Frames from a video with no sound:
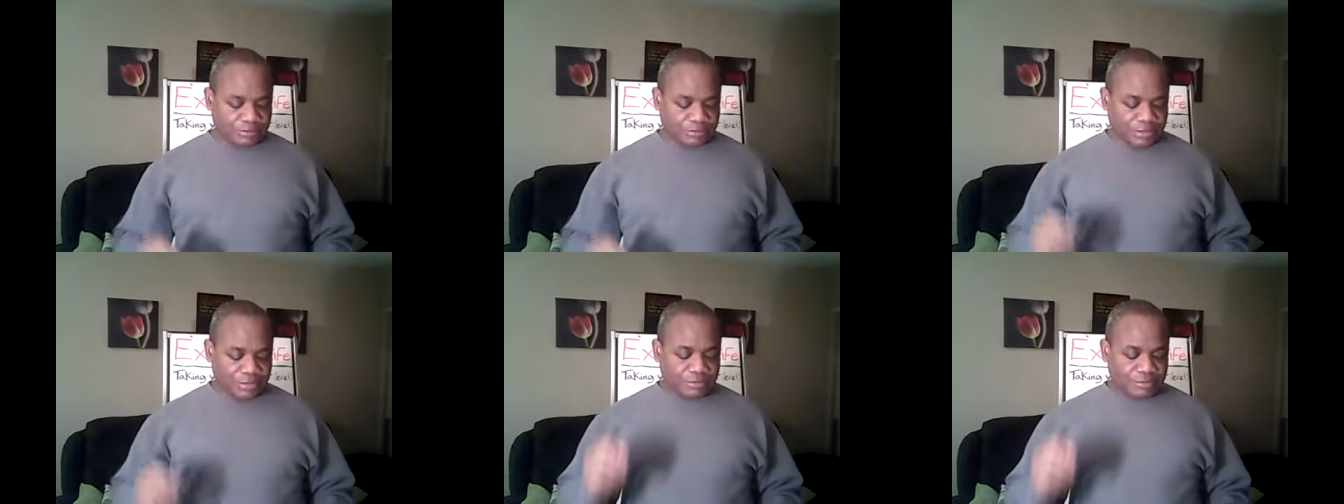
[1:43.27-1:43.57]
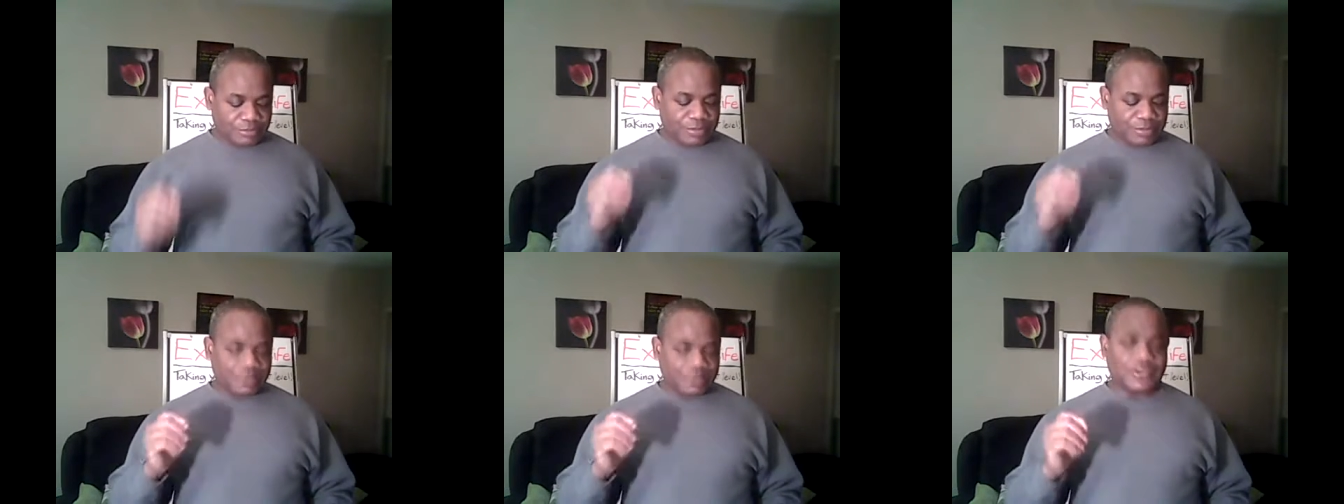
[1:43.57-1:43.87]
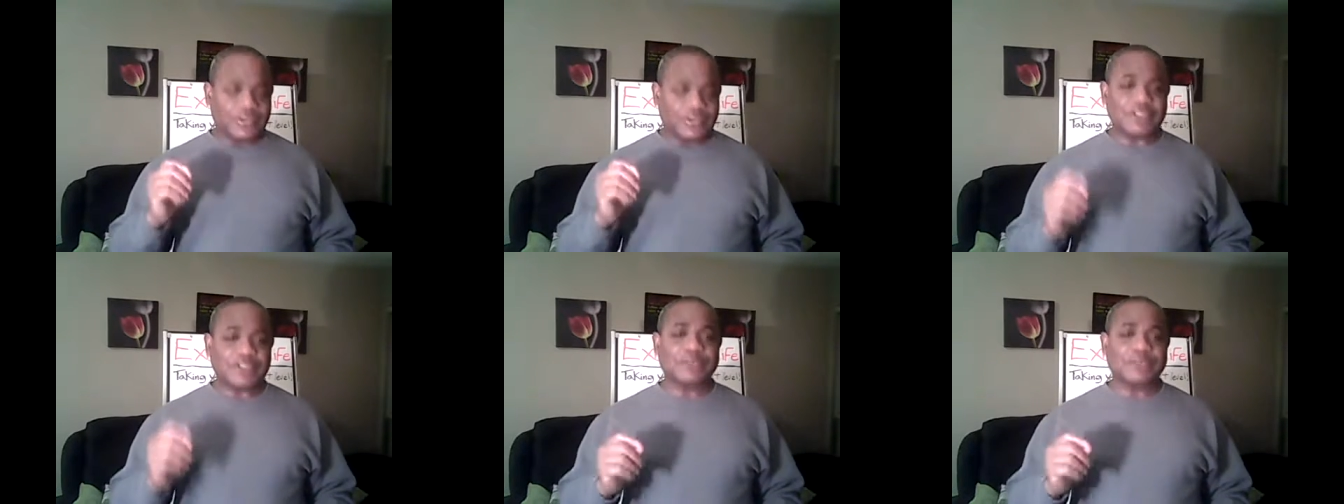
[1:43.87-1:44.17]
Be
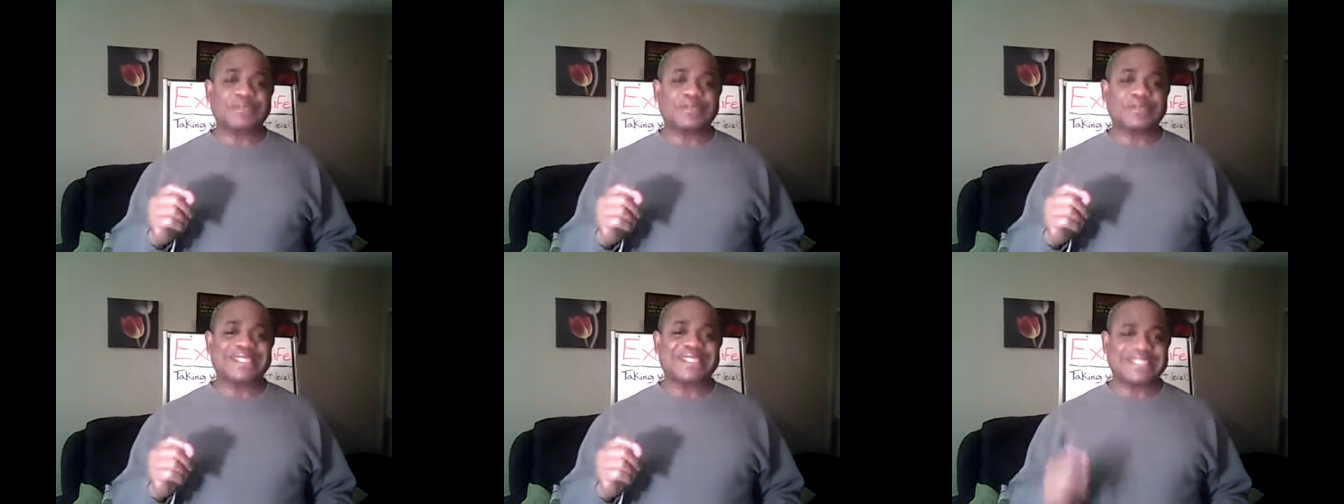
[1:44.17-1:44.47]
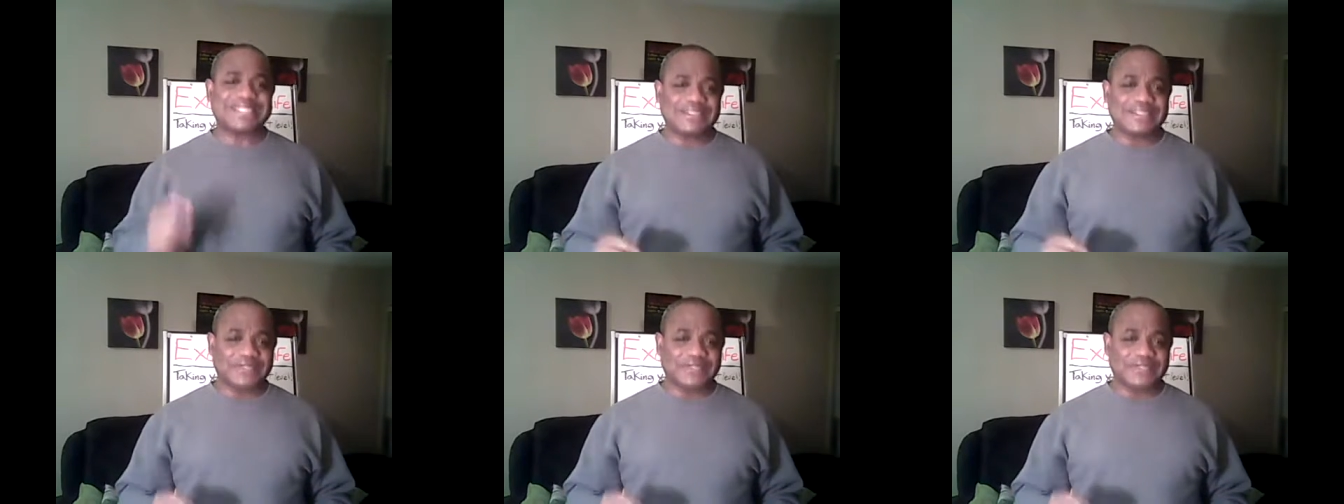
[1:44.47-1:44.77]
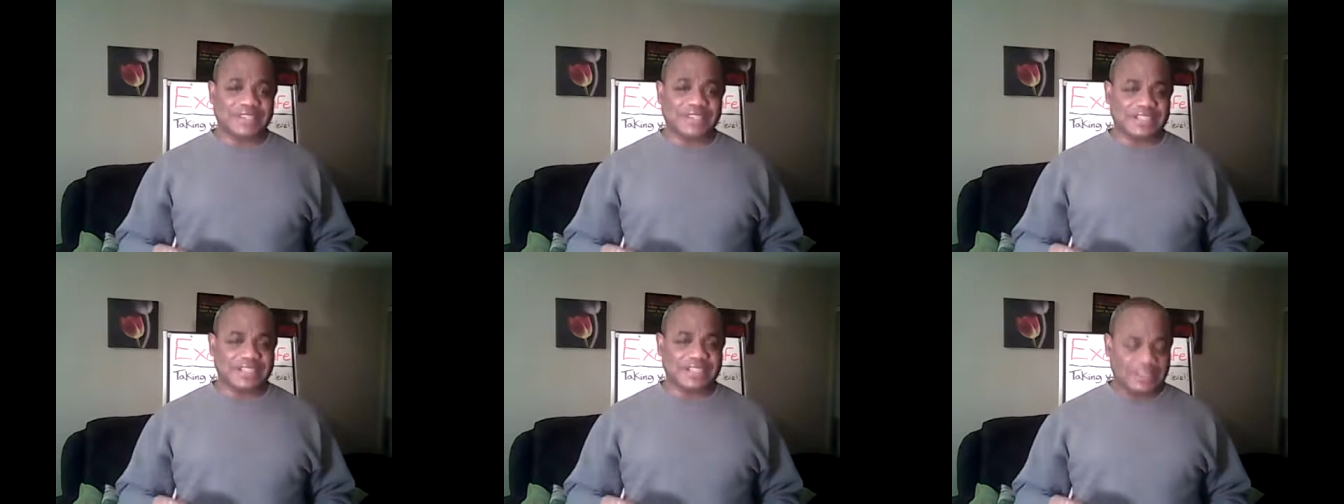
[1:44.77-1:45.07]
very
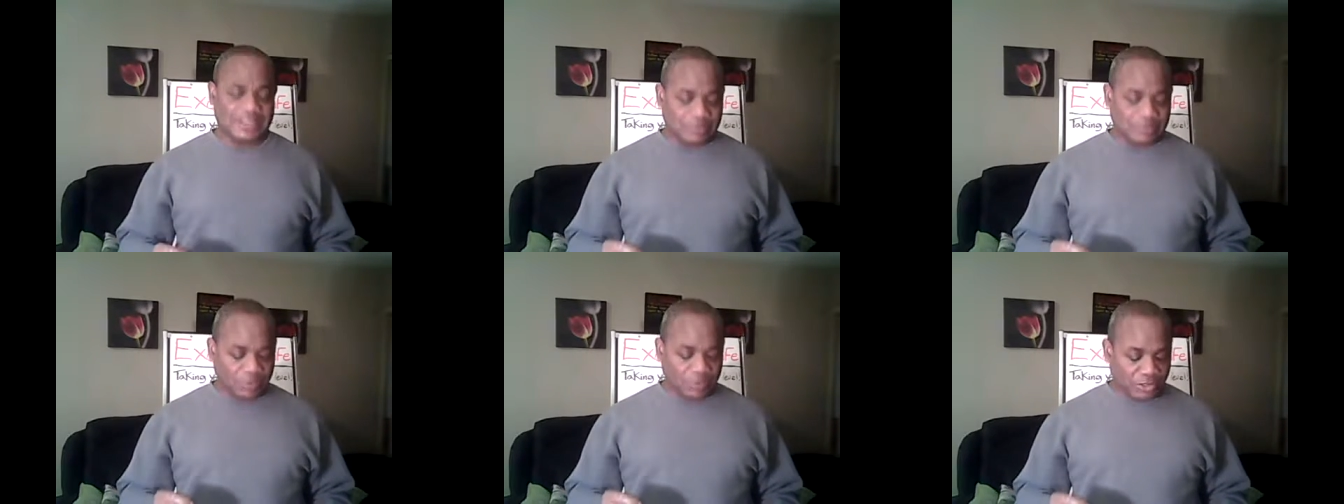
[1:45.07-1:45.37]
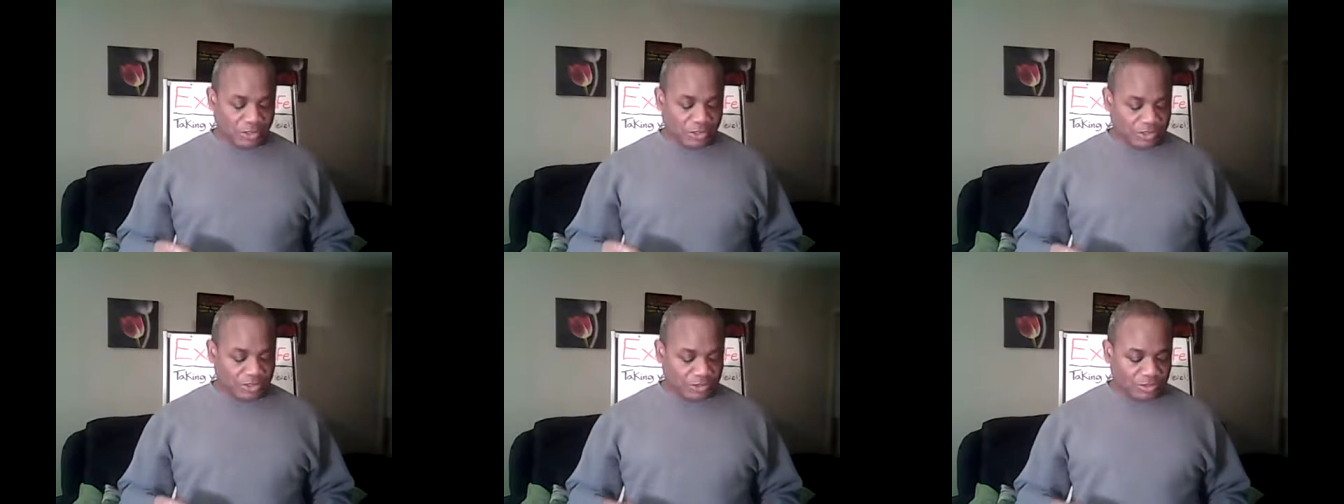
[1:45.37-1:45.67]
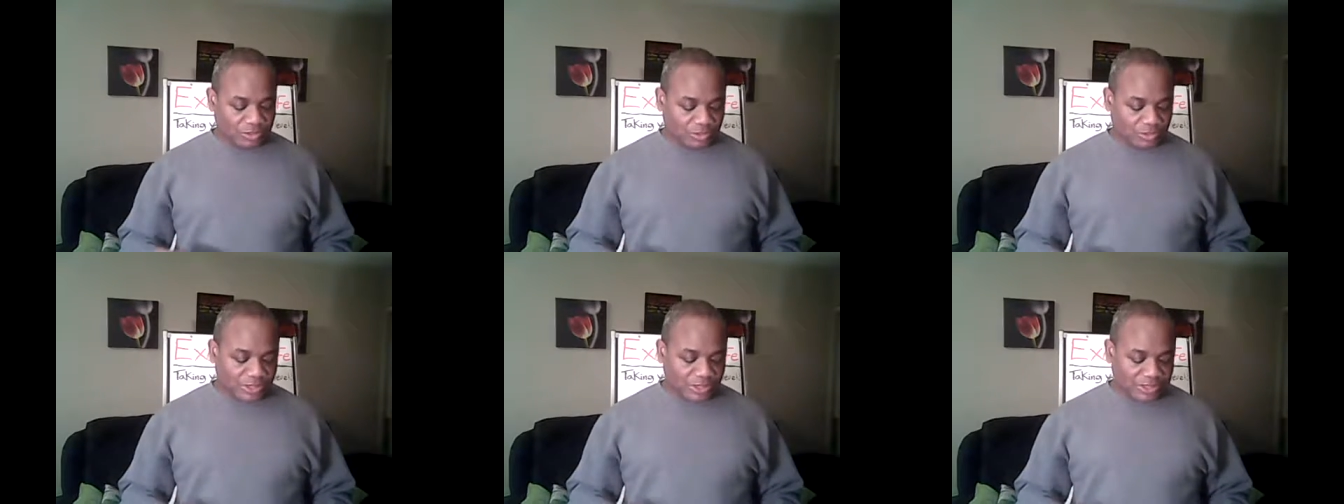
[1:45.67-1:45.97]
specific about what you
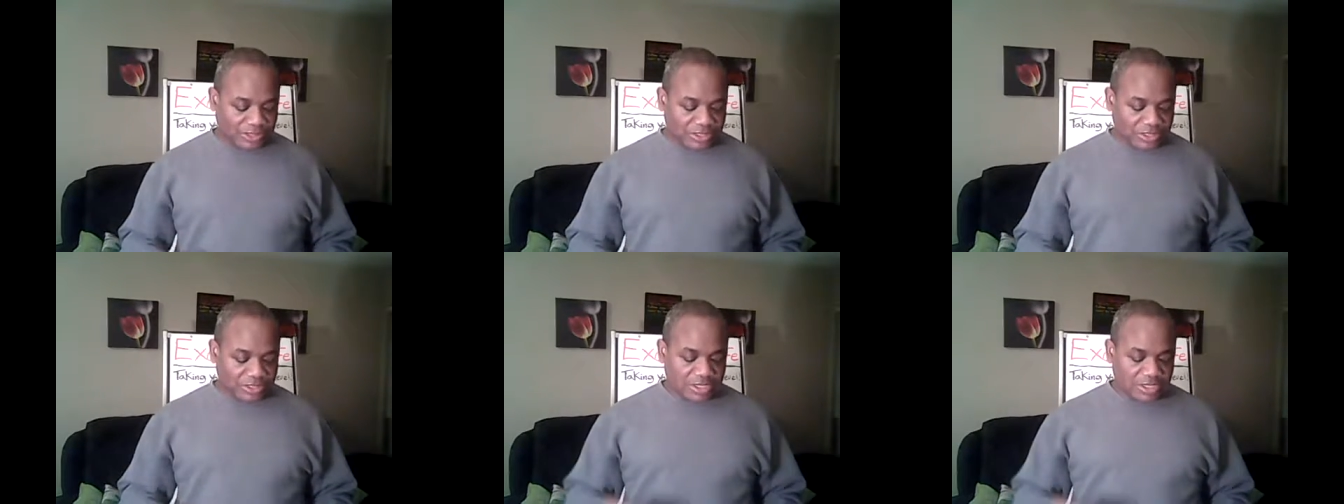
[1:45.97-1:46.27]
want.